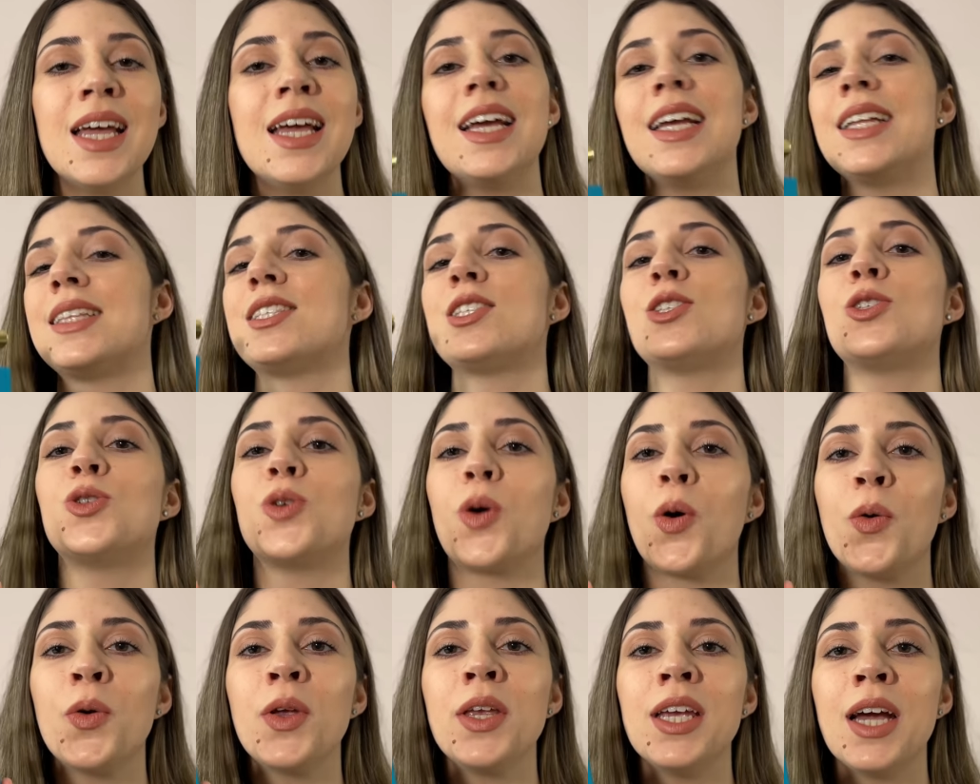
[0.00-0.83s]
It's
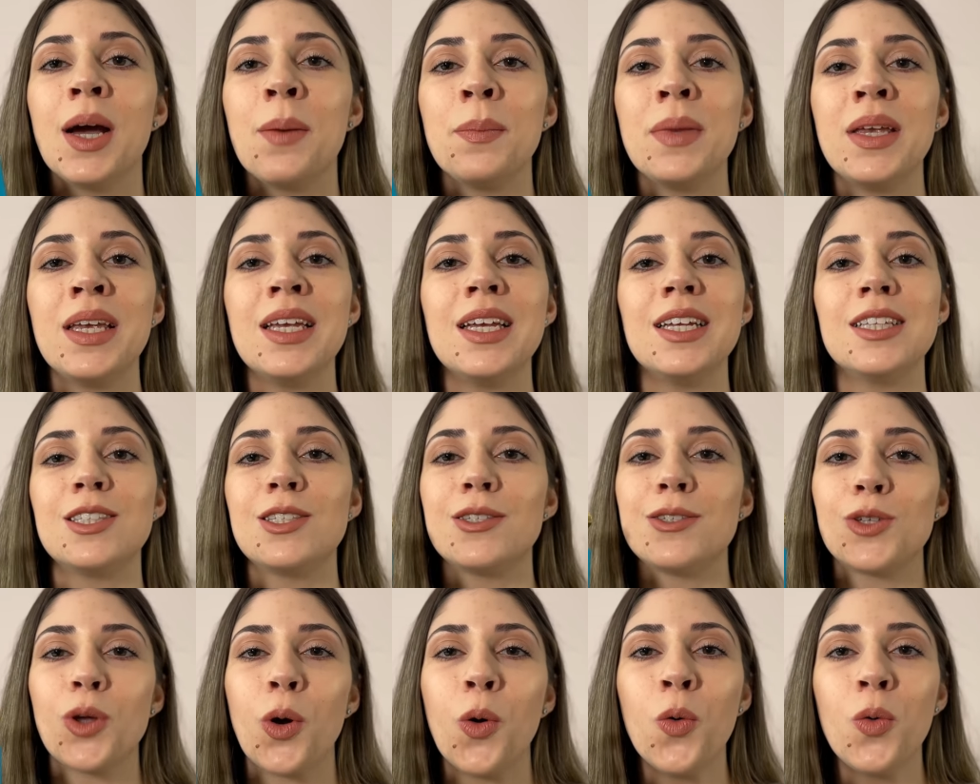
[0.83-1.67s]
so yummy, it's
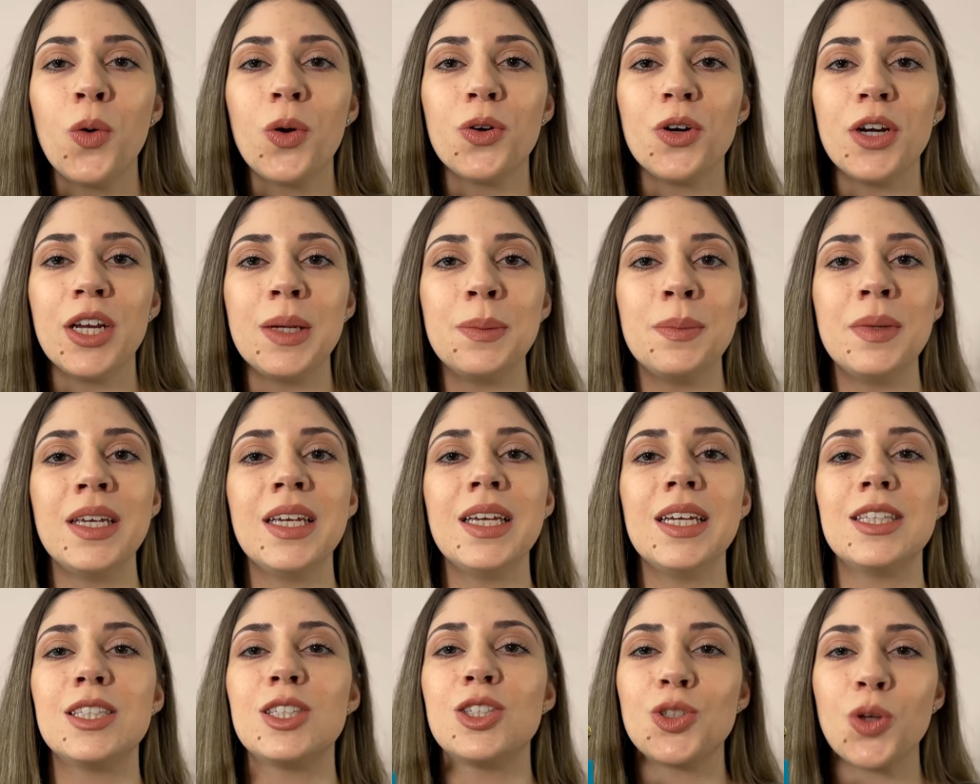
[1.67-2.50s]
so
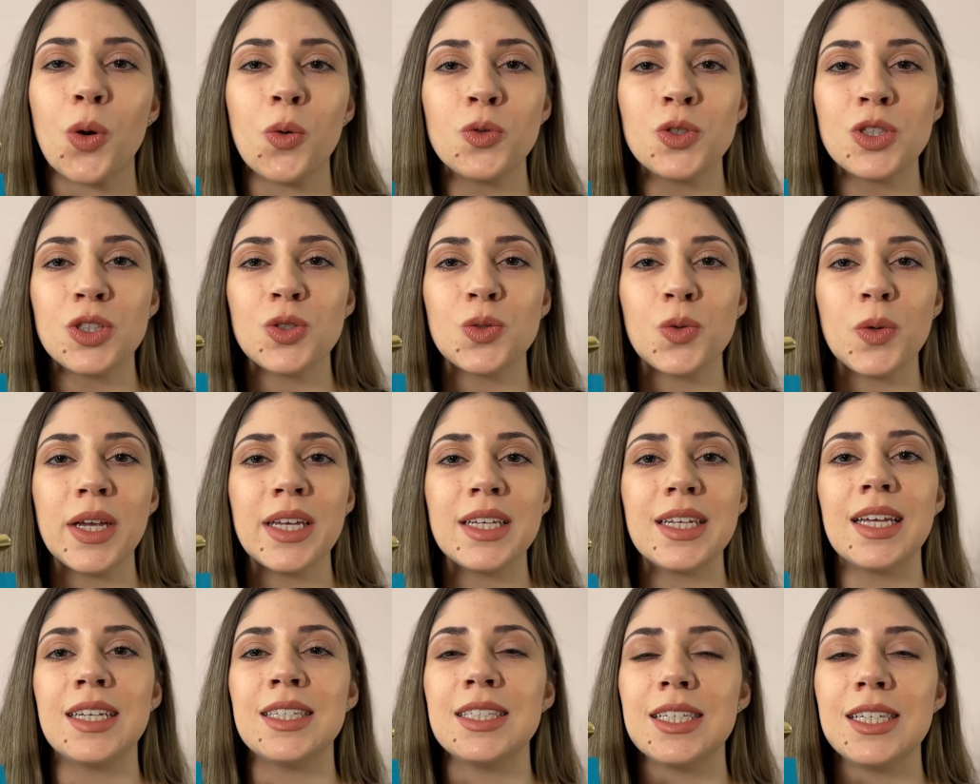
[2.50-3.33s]
creamy, it's so
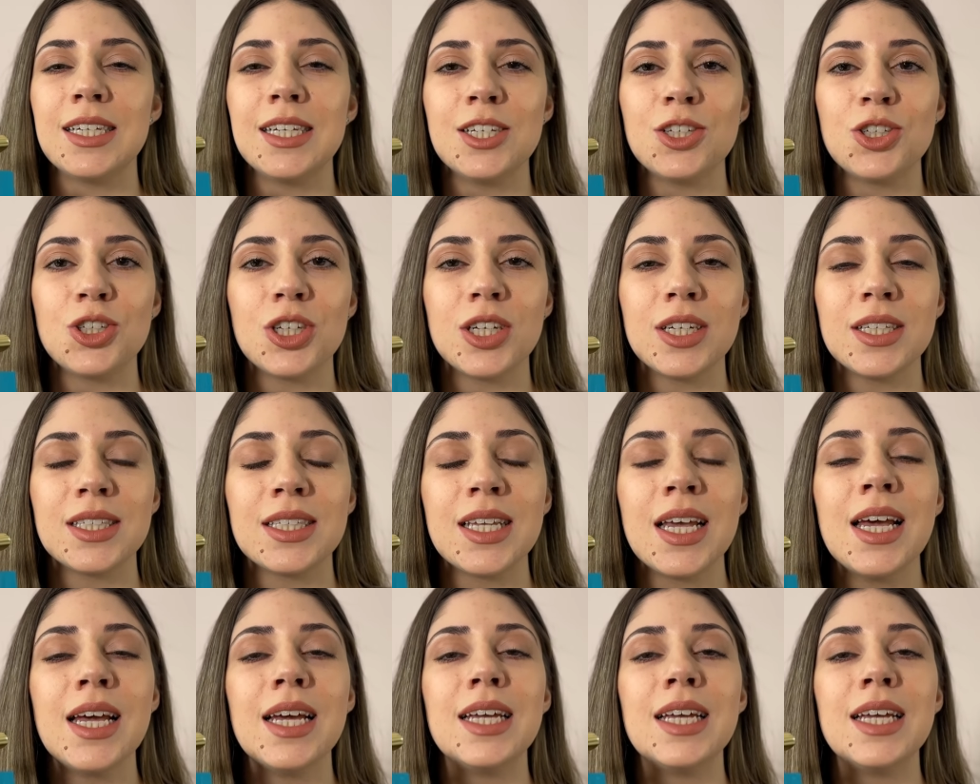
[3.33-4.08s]
sweet and delicious.